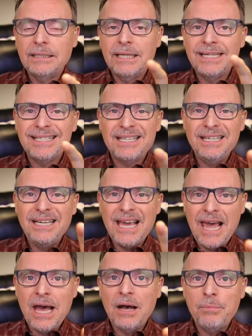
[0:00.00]
That's the
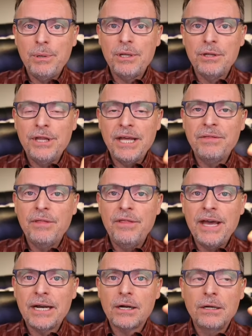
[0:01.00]
app
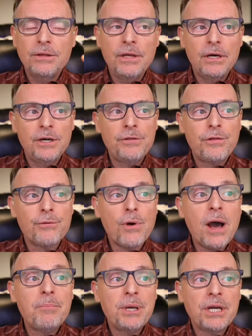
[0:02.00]
that
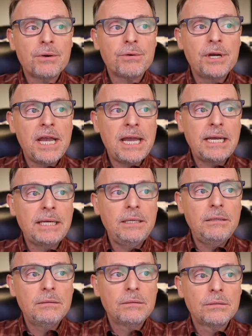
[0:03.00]
Anthropic created